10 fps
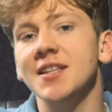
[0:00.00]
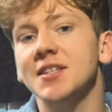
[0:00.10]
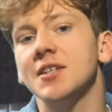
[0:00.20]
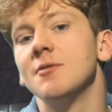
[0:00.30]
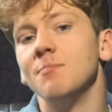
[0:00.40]

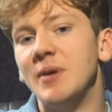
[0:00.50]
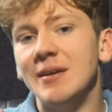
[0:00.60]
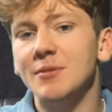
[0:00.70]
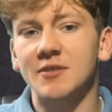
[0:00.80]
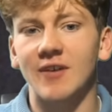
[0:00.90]
incident
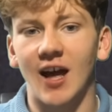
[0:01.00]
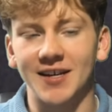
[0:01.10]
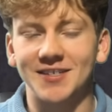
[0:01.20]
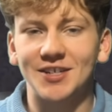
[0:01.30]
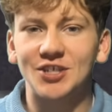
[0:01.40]
beams of
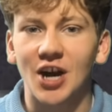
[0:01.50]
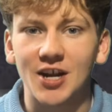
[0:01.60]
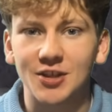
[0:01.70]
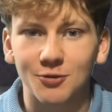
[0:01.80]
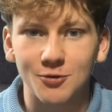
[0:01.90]
light
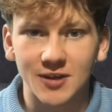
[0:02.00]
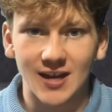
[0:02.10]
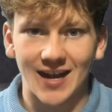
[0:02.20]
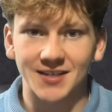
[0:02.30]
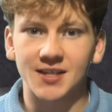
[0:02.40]
shine through the
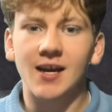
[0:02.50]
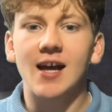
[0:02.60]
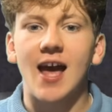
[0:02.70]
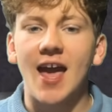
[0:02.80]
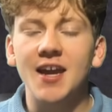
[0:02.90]
gas,
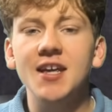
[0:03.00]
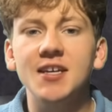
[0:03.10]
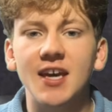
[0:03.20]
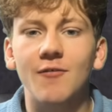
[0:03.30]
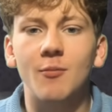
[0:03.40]
any
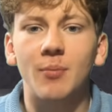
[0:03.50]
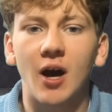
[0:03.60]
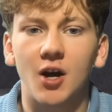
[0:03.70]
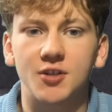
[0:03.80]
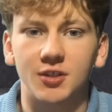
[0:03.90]
given
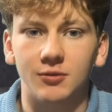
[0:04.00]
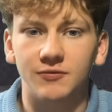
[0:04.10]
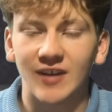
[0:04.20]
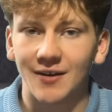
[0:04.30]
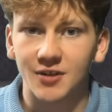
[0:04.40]
particle
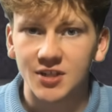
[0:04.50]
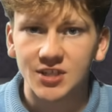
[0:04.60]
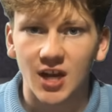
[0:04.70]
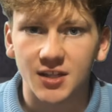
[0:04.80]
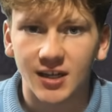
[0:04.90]
found
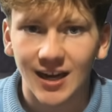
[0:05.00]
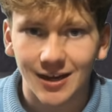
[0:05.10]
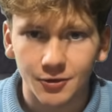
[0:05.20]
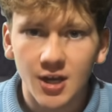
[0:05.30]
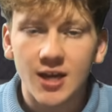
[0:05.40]
inside the
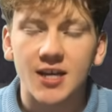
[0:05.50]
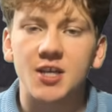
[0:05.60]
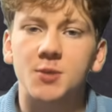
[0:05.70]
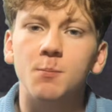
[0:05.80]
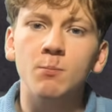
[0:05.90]
cloud
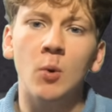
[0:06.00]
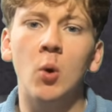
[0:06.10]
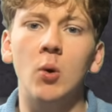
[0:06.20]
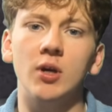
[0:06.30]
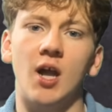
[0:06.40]
is
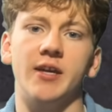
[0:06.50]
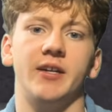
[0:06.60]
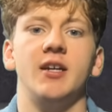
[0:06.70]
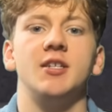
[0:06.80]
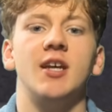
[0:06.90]
more
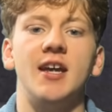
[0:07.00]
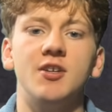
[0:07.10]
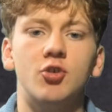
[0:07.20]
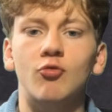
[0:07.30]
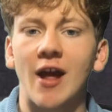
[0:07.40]
likely to
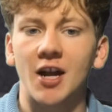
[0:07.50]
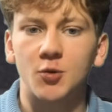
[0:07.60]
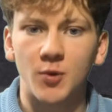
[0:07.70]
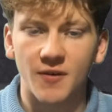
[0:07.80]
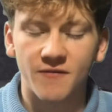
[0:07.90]

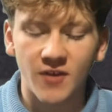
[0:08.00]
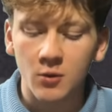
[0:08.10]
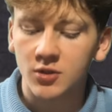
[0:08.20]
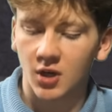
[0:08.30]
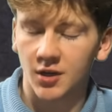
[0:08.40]
interact with a
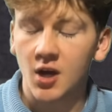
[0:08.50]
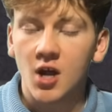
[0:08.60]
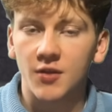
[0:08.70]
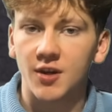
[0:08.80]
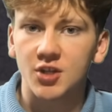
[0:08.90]
photon
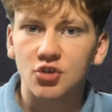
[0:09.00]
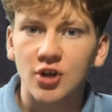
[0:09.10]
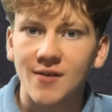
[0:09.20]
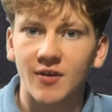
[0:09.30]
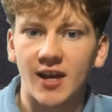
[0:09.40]
that is
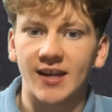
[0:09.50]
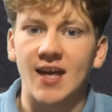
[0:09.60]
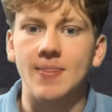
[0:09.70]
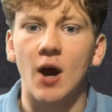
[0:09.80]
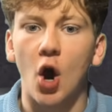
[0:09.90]
travelling
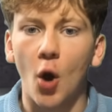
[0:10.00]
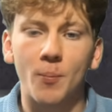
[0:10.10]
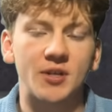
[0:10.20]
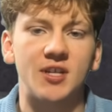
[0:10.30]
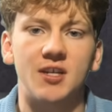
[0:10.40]
in the
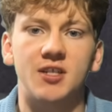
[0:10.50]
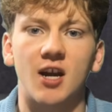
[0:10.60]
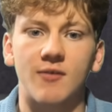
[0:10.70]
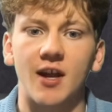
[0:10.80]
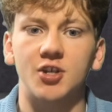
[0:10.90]
opposite
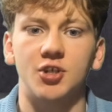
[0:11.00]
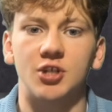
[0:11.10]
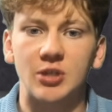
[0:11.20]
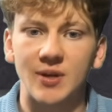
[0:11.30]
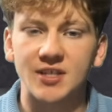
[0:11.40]
direction
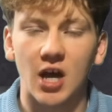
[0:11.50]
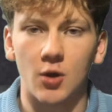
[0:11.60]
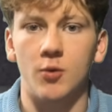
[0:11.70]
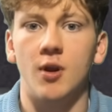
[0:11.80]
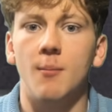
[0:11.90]
to its
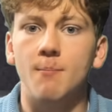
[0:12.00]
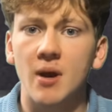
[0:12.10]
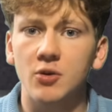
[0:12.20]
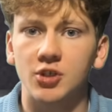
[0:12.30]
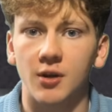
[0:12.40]
own
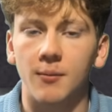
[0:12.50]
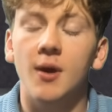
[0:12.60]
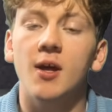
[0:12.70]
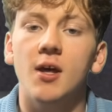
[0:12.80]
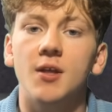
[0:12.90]
motion.
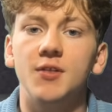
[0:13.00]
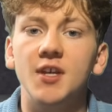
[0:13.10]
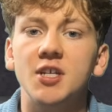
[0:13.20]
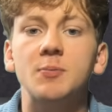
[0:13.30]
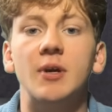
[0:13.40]

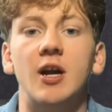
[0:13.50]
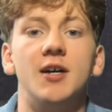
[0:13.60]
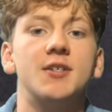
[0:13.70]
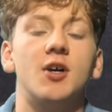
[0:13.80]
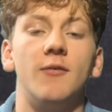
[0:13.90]
This is
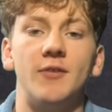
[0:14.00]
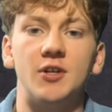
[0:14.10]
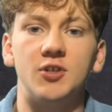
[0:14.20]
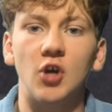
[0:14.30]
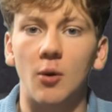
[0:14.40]
because of the
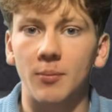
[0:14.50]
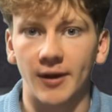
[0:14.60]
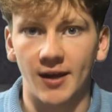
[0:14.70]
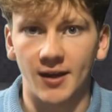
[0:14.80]
Doppler